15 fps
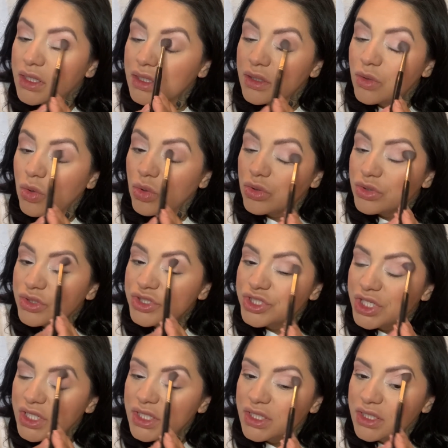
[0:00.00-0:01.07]
coral
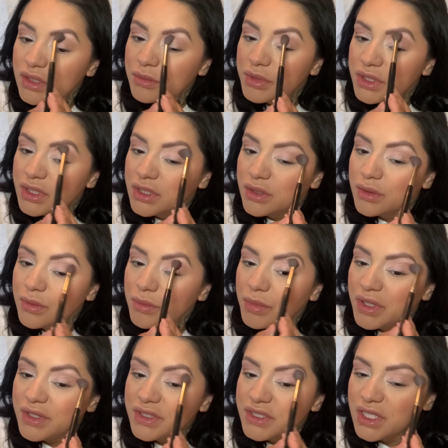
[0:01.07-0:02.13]
shade in it, but by
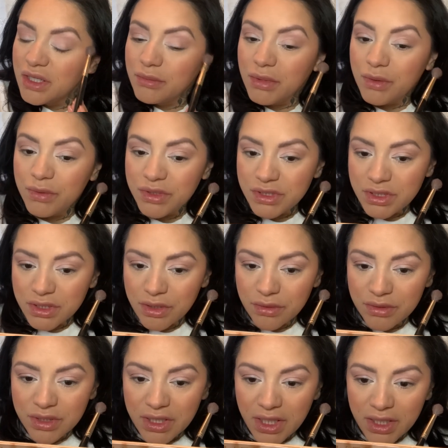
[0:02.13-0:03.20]
the time I went to go
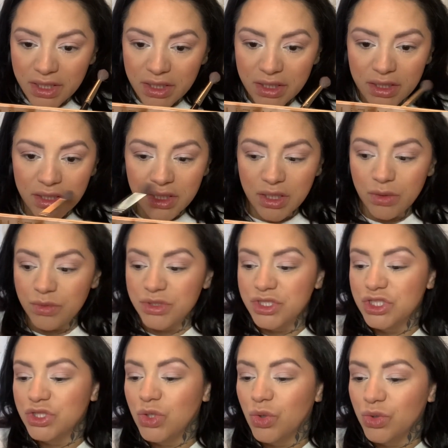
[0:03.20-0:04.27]
get it, it was
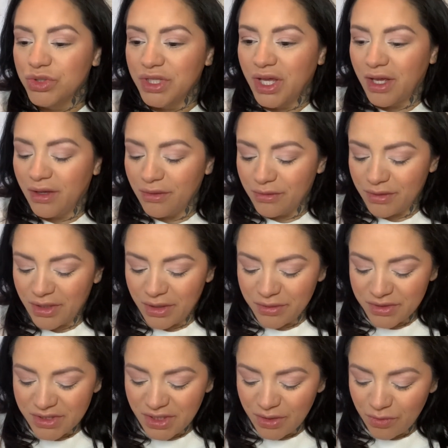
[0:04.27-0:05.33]
sold out. I
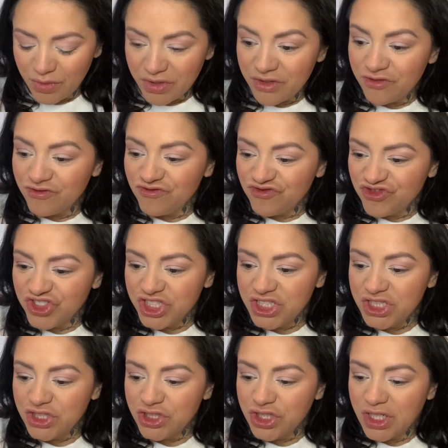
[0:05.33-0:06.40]
was like, what the
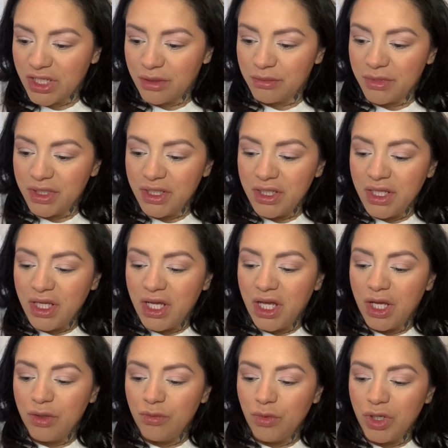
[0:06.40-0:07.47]
fucking crap?
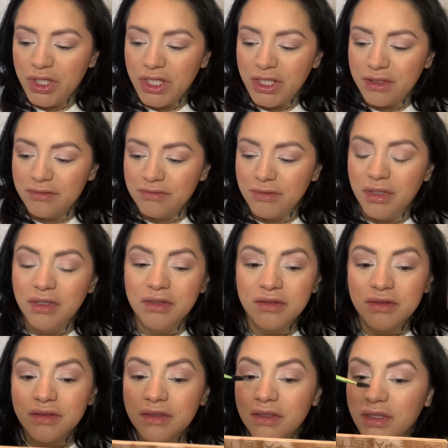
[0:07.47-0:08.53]
I want it.
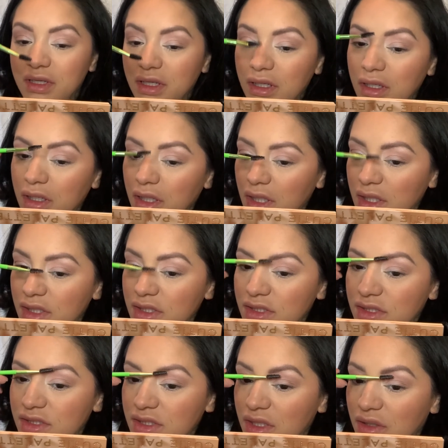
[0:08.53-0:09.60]

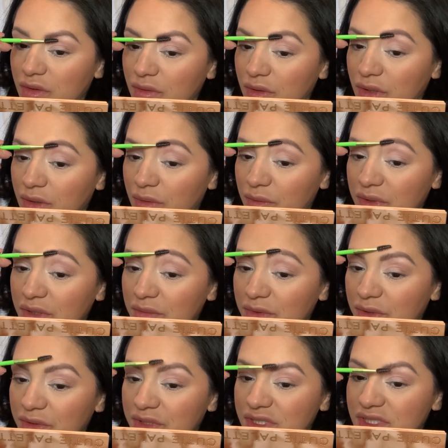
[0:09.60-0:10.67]
So what I'm
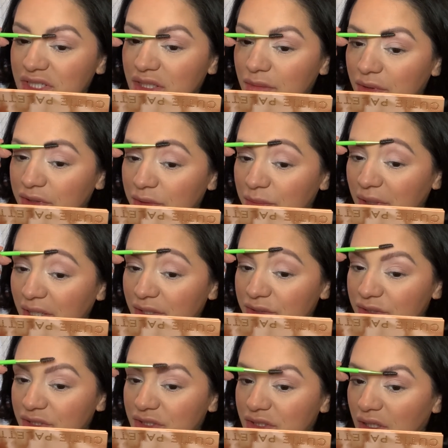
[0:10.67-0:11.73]
noticing about the
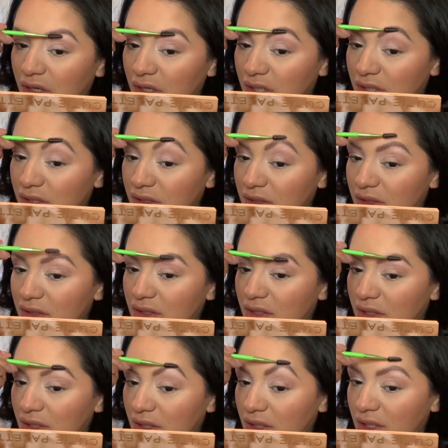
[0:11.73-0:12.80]
Patrick Ta,
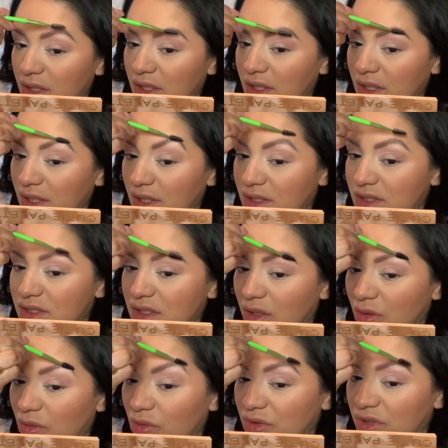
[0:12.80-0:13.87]
it's
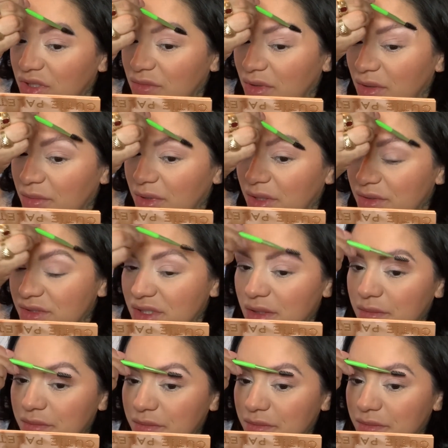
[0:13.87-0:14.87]
not holding my brows up.